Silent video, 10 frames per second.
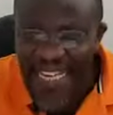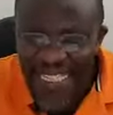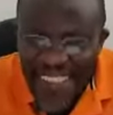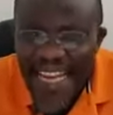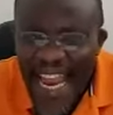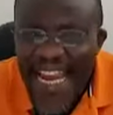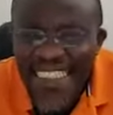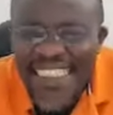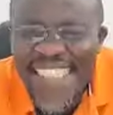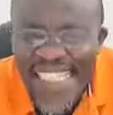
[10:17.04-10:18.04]
Then
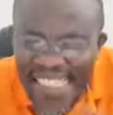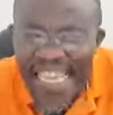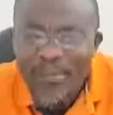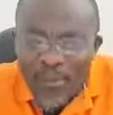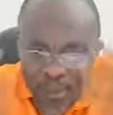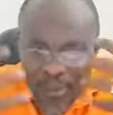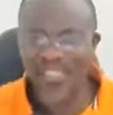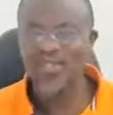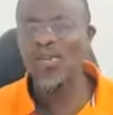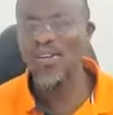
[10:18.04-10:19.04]
Jesus came to
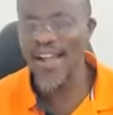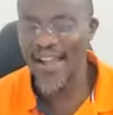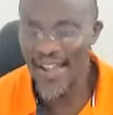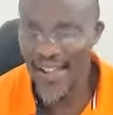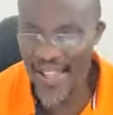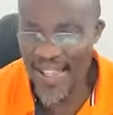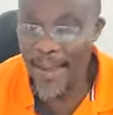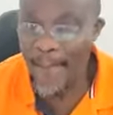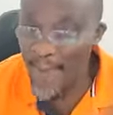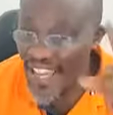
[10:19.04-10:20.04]
restore that.
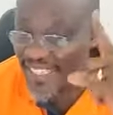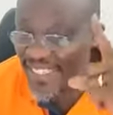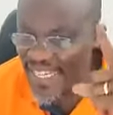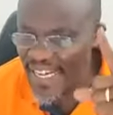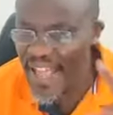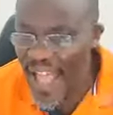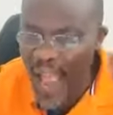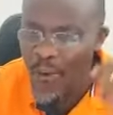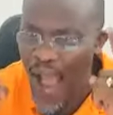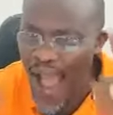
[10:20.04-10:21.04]
But still,
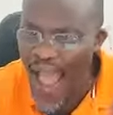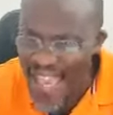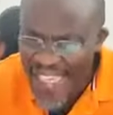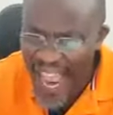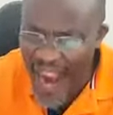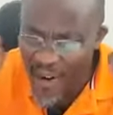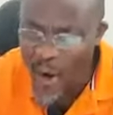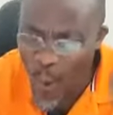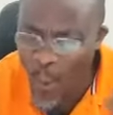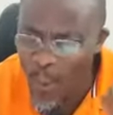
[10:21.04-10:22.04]
our eyes are not
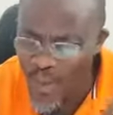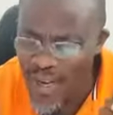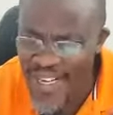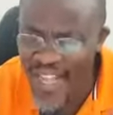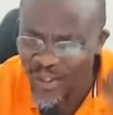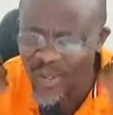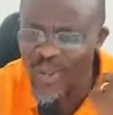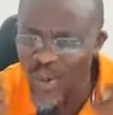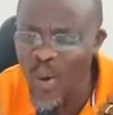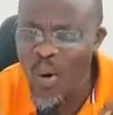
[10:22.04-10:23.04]
open yet to
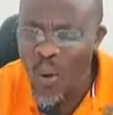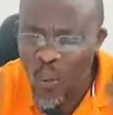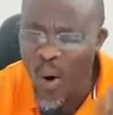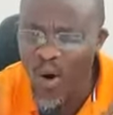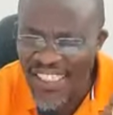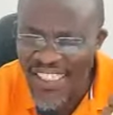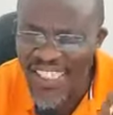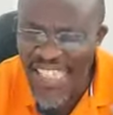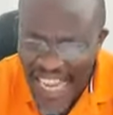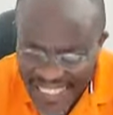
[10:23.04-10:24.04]
know what
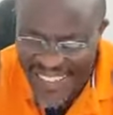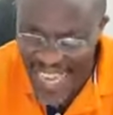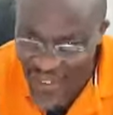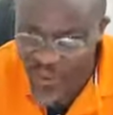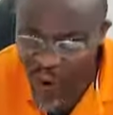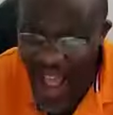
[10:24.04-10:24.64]
Jesus has done for